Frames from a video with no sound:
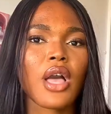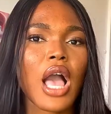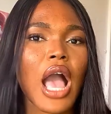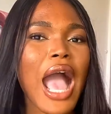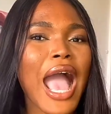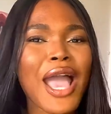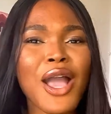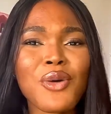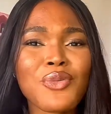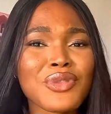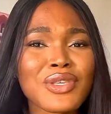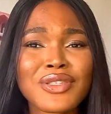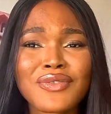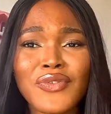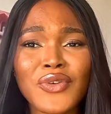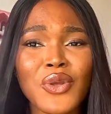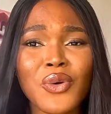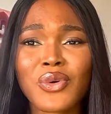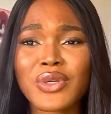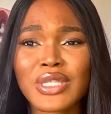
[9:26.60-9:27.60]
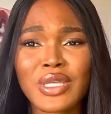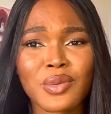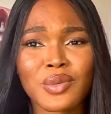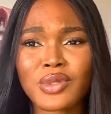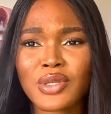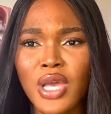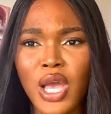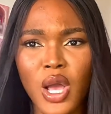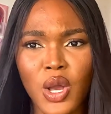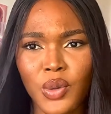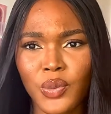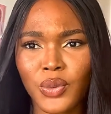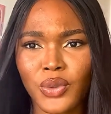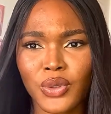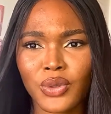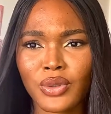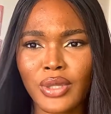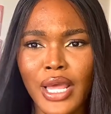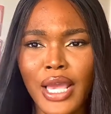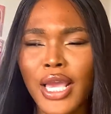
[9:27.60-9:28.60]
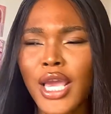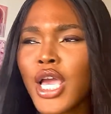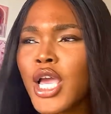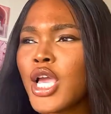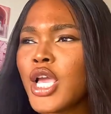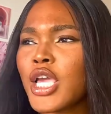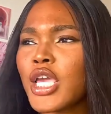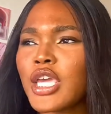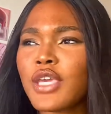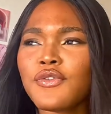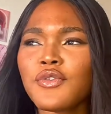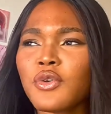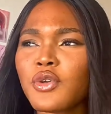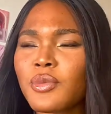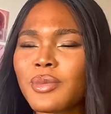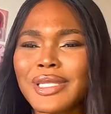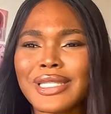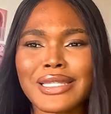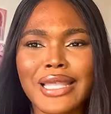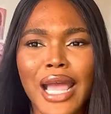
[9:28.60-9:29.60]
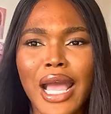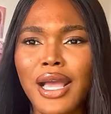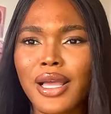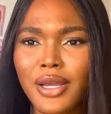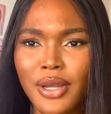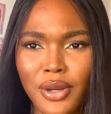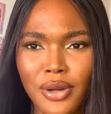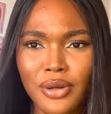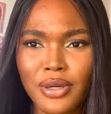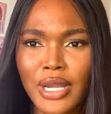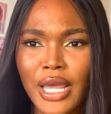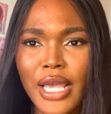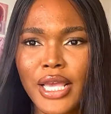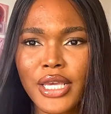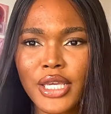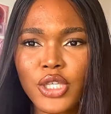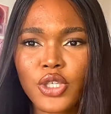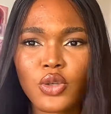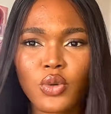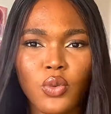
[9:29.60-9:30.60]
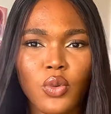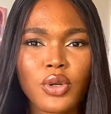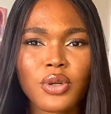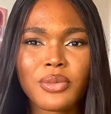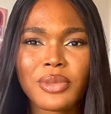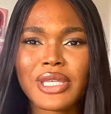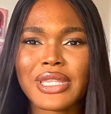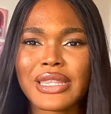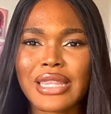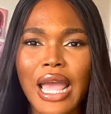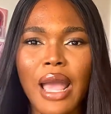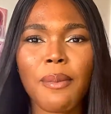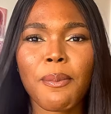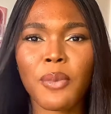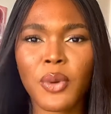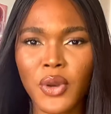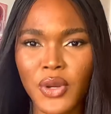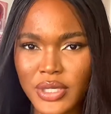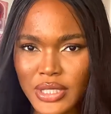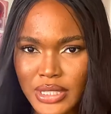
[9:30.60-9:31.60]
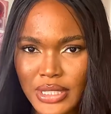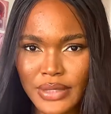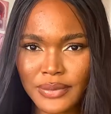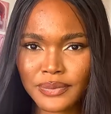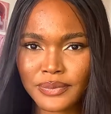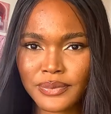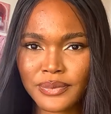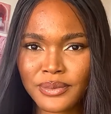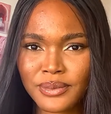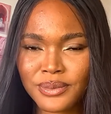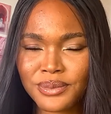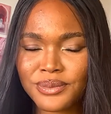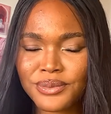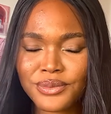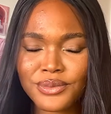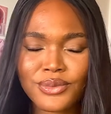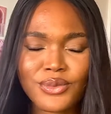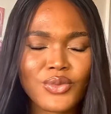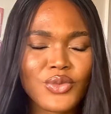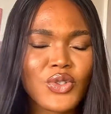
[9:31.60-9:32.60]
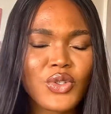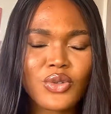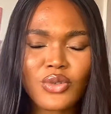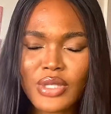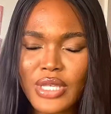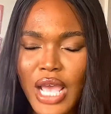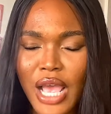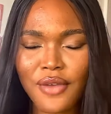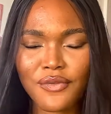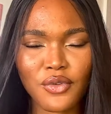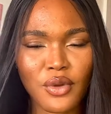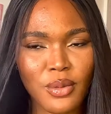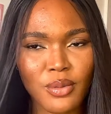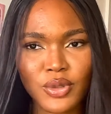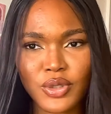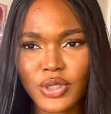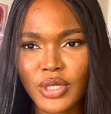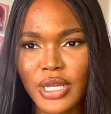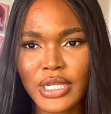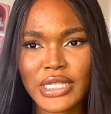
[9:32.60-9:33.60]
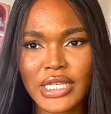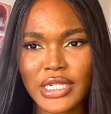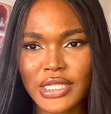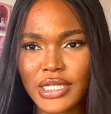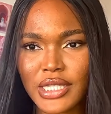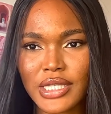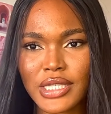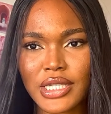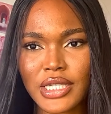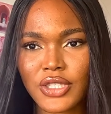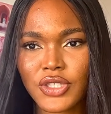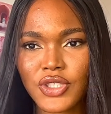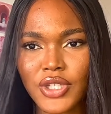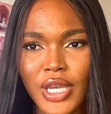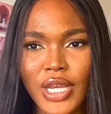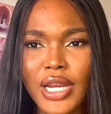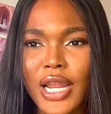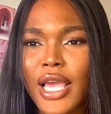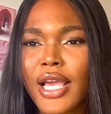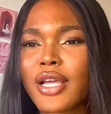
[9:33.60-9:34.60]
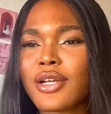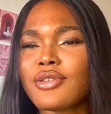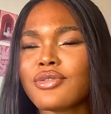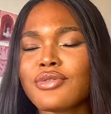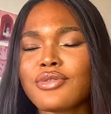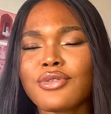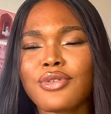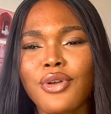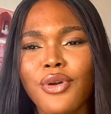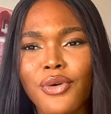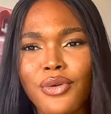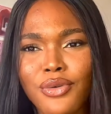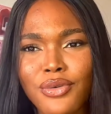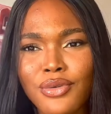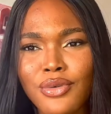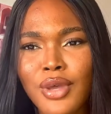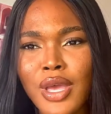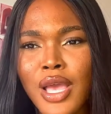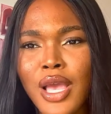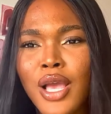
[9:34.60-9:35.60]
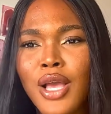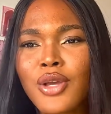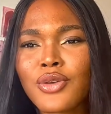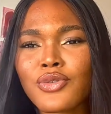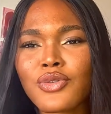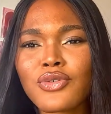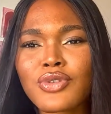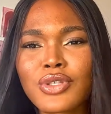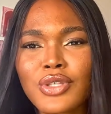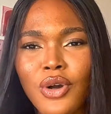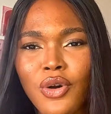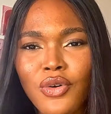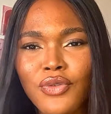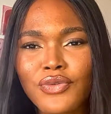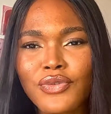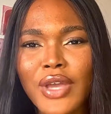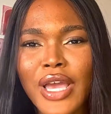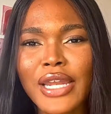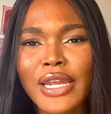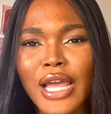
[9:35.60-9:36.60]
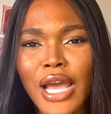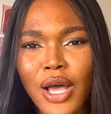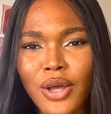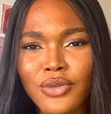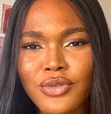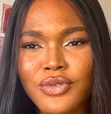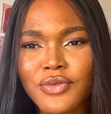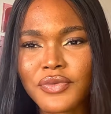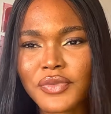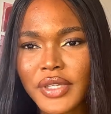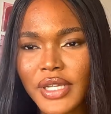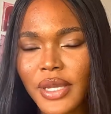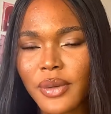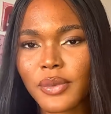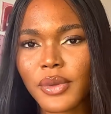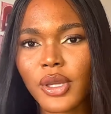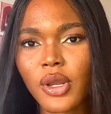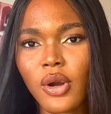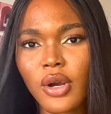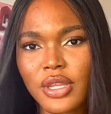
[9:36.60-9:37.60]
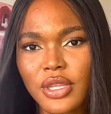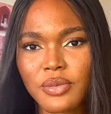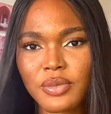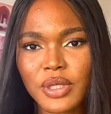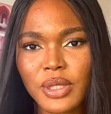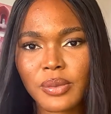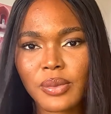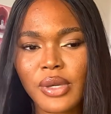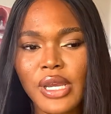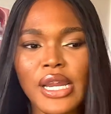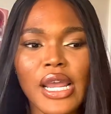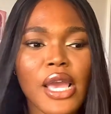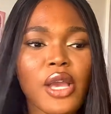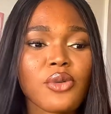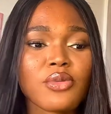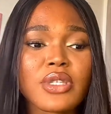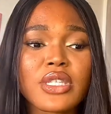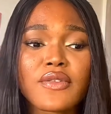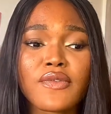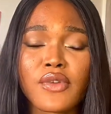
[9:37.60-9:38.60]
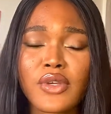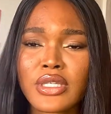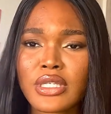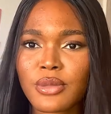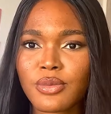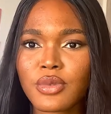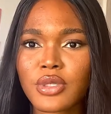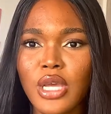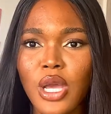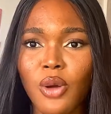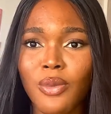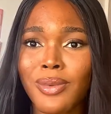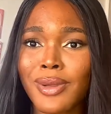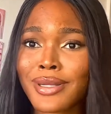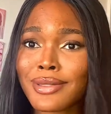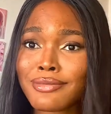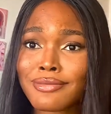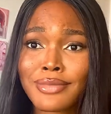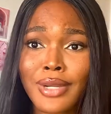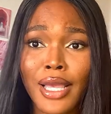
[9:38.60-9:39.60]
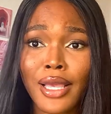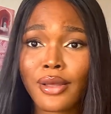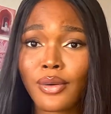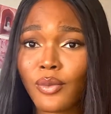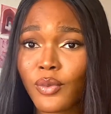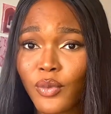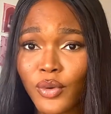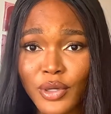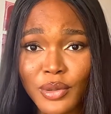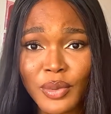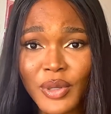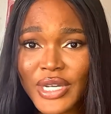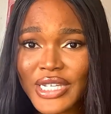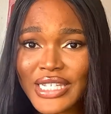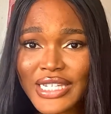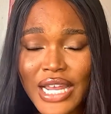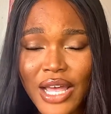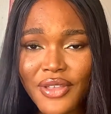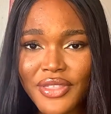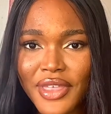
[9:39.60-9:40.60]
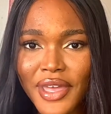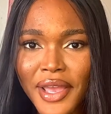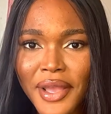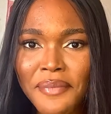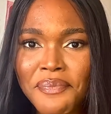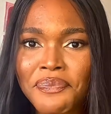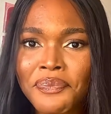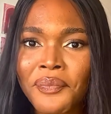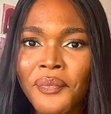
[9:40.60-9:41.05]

I hope this video was able to help you. Like, if you want to be that girl, like, you want to be that person, just have your emotional intelligence in check. Like, know yourself and how to relate with other people. And I hope this video is able to help, like, one person out there